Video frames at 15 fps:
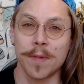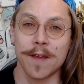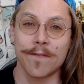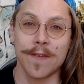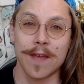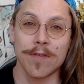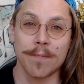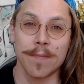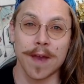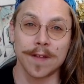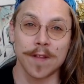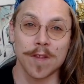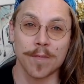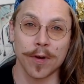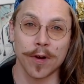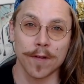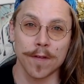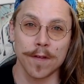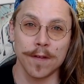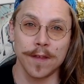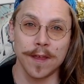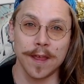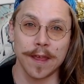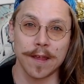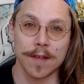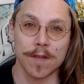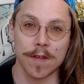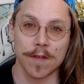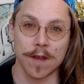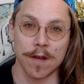favorite methods personally
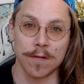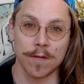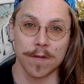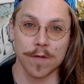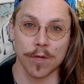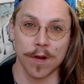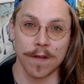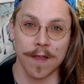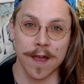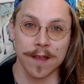is the zone storyline